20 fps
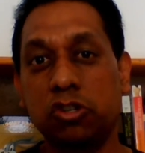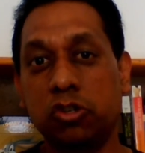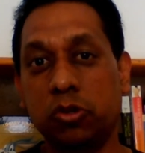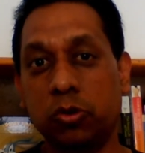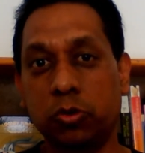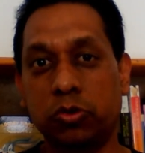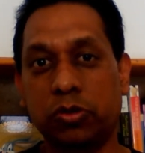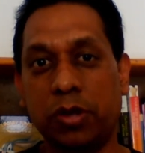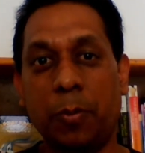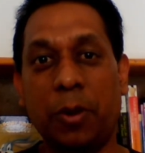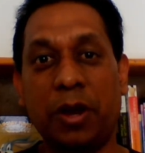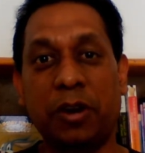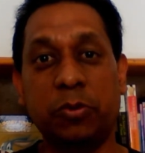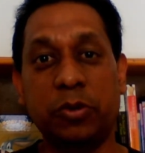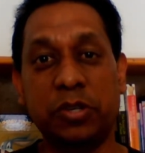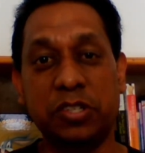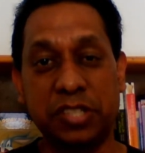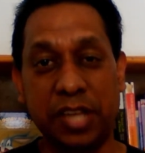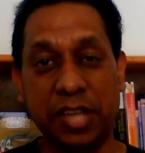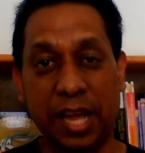to someone
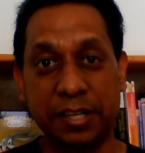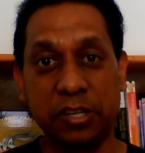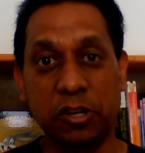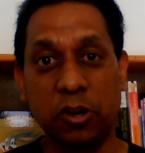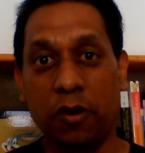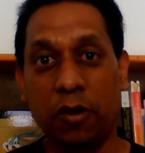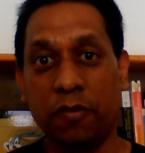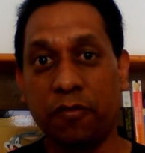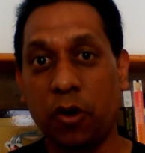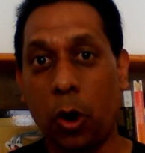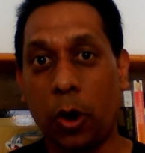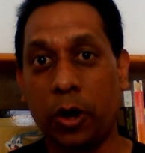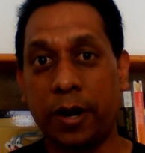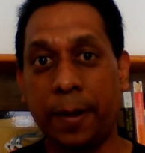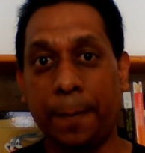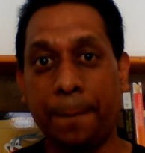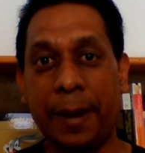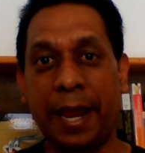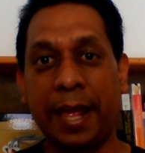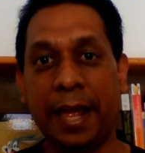who is starting off on
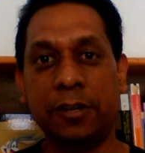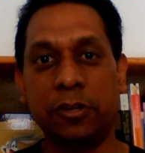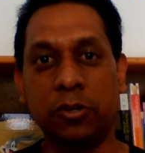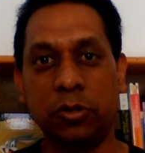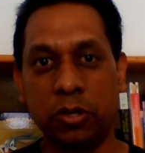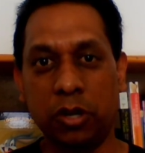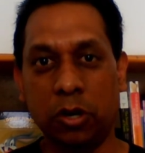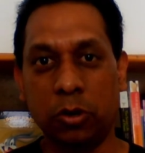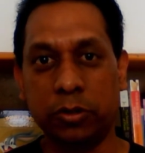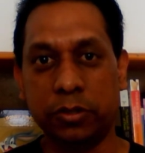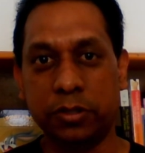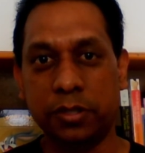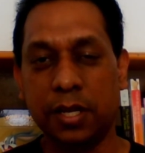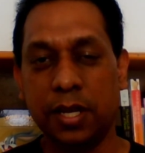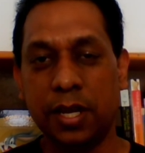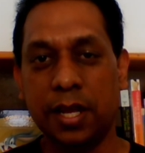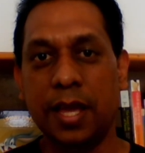a brand new note.